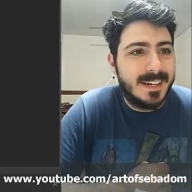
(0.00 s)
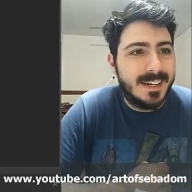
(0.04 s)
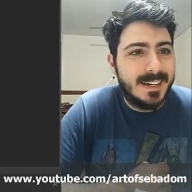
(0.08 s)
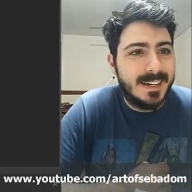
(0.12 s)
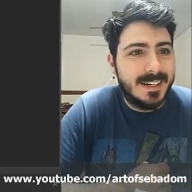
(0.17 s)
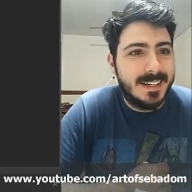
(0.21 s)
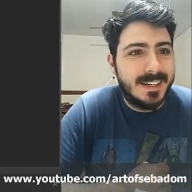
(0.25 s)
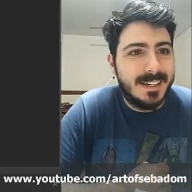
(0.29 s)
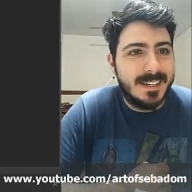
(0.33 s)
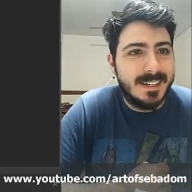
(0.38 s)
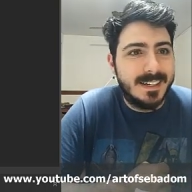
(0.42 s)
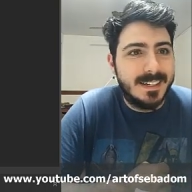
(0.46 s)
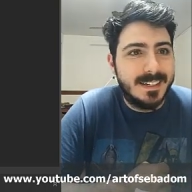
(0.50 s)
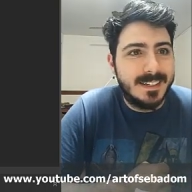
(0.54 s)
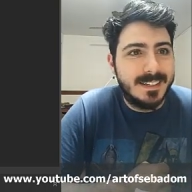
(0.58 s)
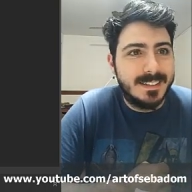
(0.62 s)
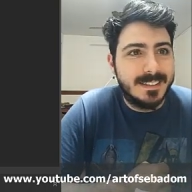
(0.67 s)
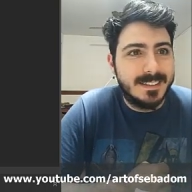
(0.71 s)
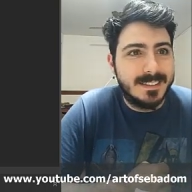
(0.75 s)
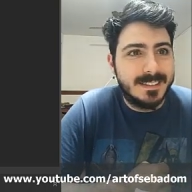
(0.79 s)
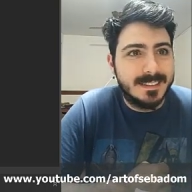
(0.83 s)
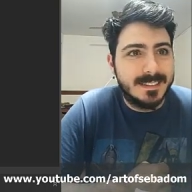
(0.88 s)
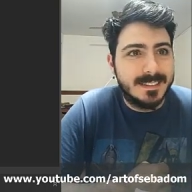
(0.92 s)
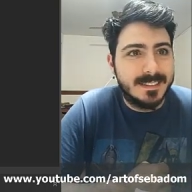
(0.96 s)

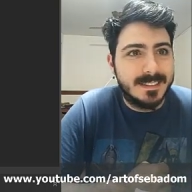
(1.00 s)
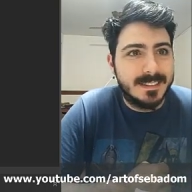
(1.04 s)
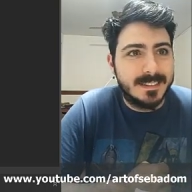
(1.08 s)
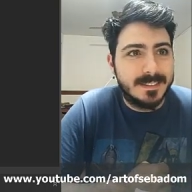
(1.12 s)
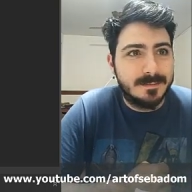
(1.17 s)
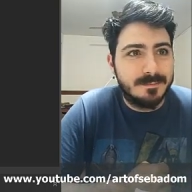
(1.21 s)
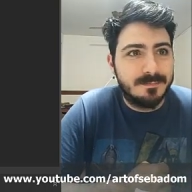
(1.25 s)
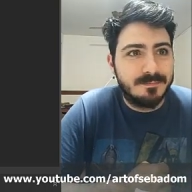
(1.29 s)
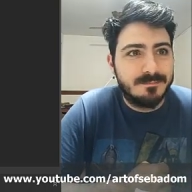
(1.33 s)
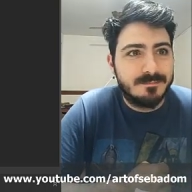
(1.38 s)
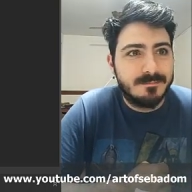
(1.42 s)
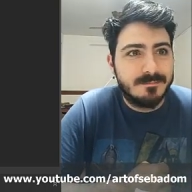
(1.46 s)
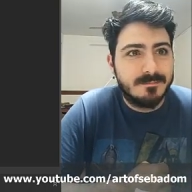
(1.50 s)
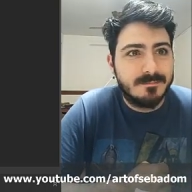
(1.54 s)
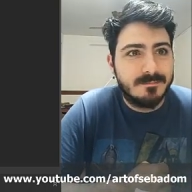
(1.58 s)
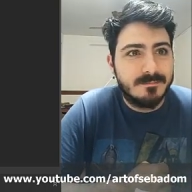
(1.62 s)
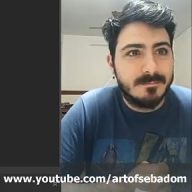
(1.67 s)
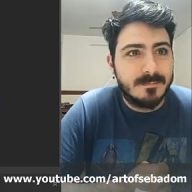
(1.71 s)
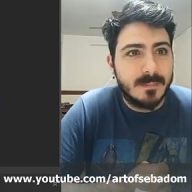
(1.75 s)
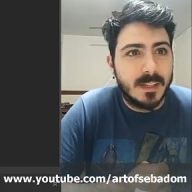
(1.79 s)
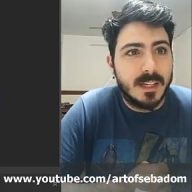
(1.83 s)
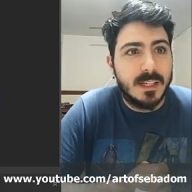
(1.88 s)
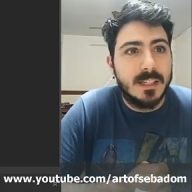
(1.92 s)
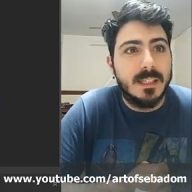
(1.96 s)
And
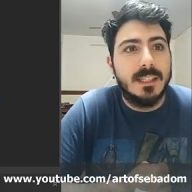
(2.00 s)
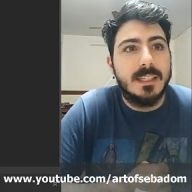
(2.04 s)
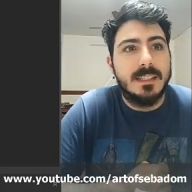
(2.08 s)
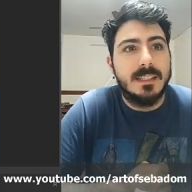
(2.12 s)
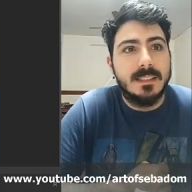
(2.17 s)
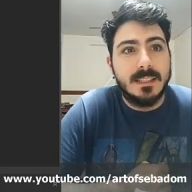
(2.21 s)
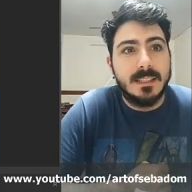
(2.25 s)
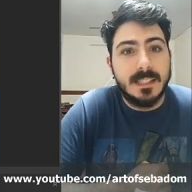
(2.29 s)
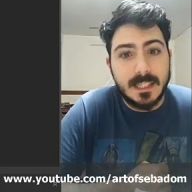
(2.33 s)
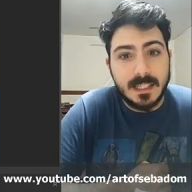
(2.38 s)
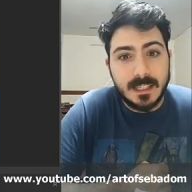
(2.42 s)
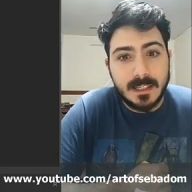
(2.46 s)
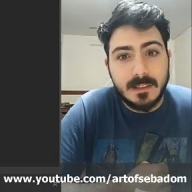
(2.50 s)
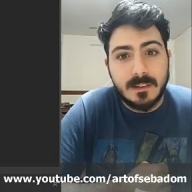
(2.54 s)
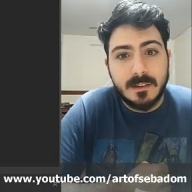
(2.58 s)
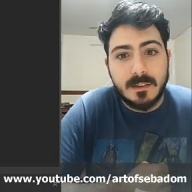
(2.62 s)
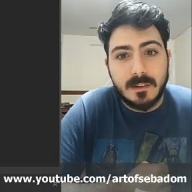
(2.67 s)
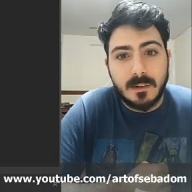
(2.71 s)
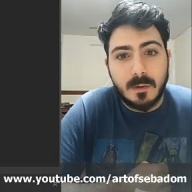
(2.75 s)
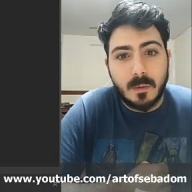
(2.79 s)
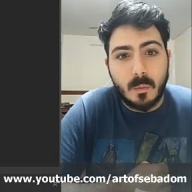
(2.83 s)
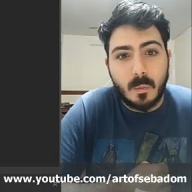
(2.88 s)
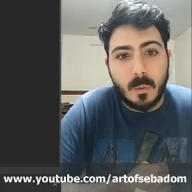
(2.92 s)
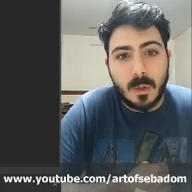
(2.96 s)

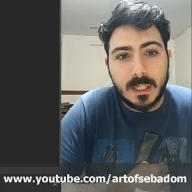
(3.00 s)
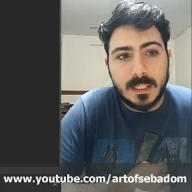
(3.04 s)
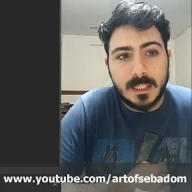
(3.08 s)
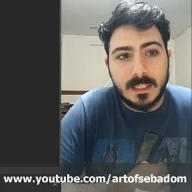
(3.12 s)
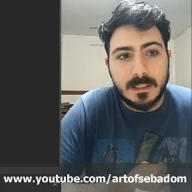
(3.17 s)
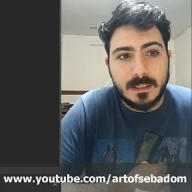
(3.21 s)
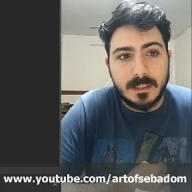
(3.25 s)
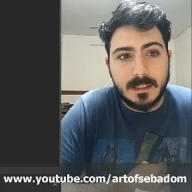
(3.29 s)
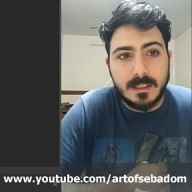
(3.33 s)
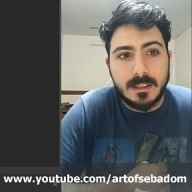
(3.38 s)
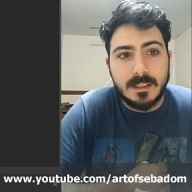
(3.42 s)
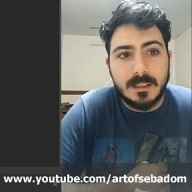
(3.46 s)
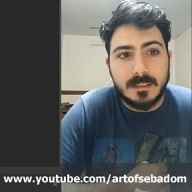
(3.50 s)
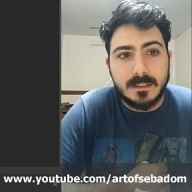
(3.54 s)
then when